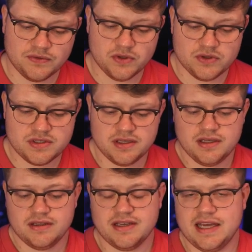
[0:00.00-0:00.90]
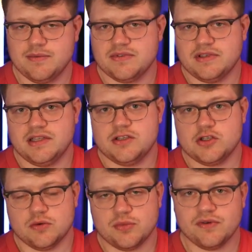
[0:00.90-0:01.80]
of those types it
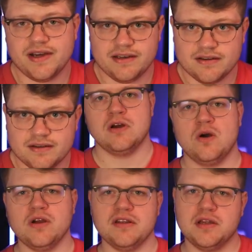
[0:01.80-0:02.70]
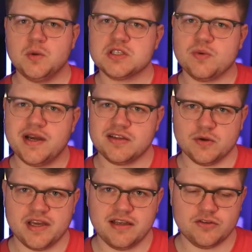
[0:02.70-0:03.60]
should provide. Okay, that was quite
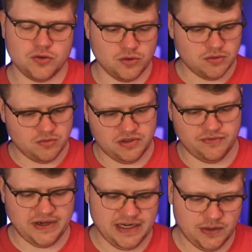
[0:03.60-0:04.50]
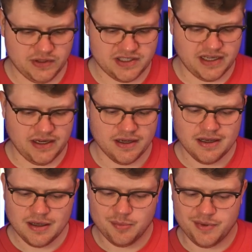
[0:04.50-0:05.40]
okay to define, I would say.
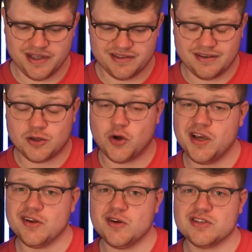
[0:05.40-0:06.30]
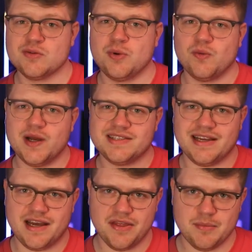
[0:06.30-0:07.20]
But Koin also provides
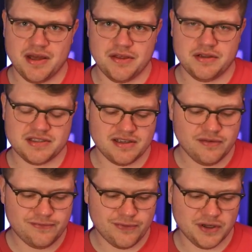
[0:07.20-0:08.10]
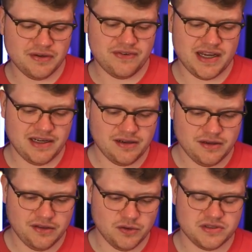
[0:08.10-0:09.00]
other methods for defining
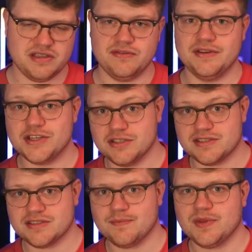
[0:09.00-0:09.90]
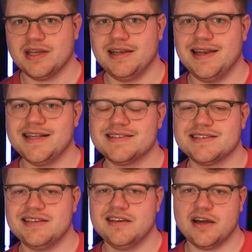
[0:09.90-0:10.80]
those definitions. Let's
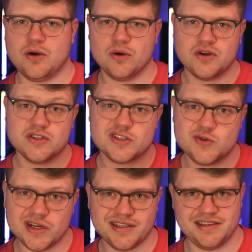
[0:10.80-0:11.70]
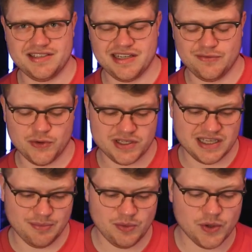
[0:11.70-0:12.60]
see how Constructor DSL, for
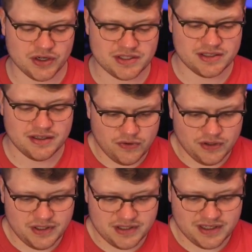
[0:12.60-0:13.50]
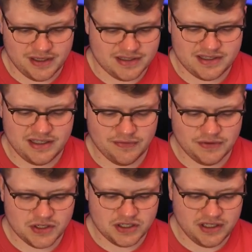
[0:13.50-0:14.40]
example, works. For this class C
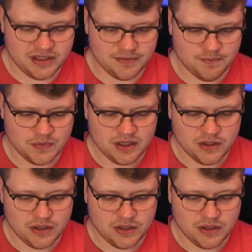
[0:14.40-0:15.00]
definition here,